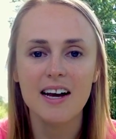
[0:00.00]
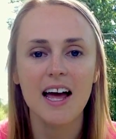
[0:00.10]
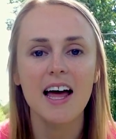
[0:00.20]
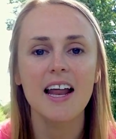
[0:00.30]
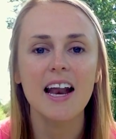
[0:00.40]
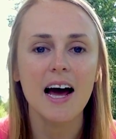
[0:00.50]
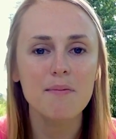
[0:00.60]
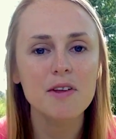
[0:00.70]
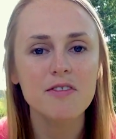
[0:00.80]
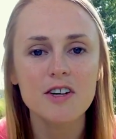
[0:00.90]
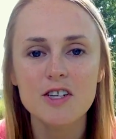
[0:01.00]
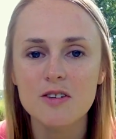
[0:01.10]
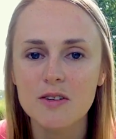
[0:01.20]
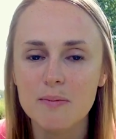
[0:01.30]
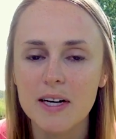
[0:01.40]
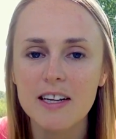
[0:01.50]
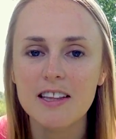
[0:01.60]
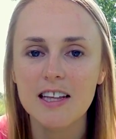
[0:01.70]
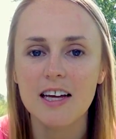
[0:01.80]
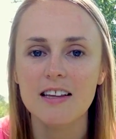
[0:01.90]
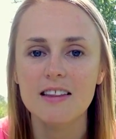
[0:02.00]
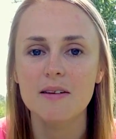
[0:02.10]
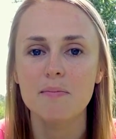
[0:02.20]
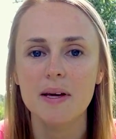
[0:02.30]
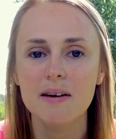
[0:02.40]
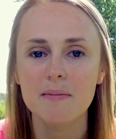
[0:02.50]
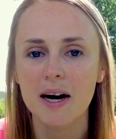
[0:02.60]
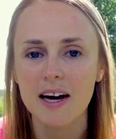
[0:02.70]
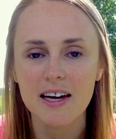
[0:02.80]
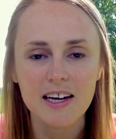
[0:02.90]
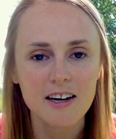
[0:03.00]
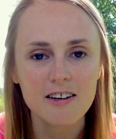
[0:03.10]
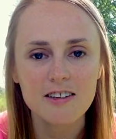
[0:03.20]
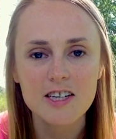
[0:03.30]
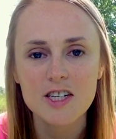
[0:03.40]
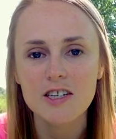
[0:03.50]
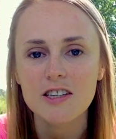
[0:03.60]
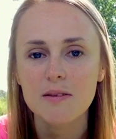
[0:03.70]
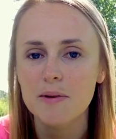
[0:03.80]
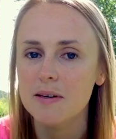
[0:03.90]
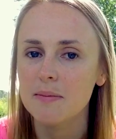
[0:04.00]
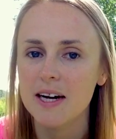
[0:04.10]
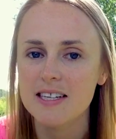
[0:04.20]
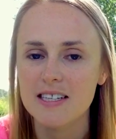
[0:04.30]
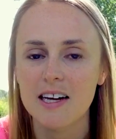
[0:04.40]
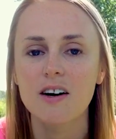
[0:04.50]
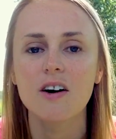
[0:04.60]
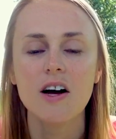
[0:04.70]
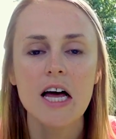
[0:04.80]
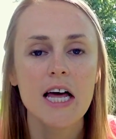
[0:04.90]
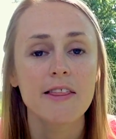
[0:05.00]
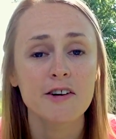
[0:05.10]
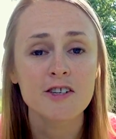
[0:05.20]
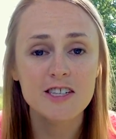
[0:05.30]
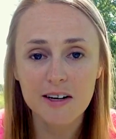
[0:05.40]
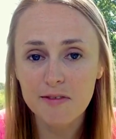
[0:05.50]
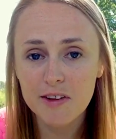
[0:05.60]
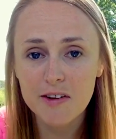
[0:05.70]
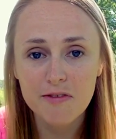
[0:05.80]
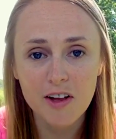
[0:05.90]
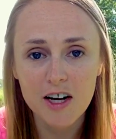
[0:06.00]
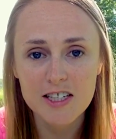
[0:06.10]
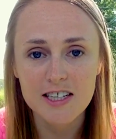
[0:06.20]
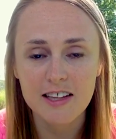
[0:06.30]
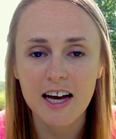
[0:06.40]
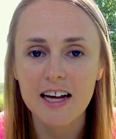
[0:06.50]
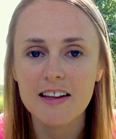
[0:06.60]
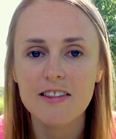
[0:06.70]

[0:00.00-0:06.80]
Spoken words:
and I'm the first to admit that the BMI calculation, the BMI scale, there are definitely flaws in that.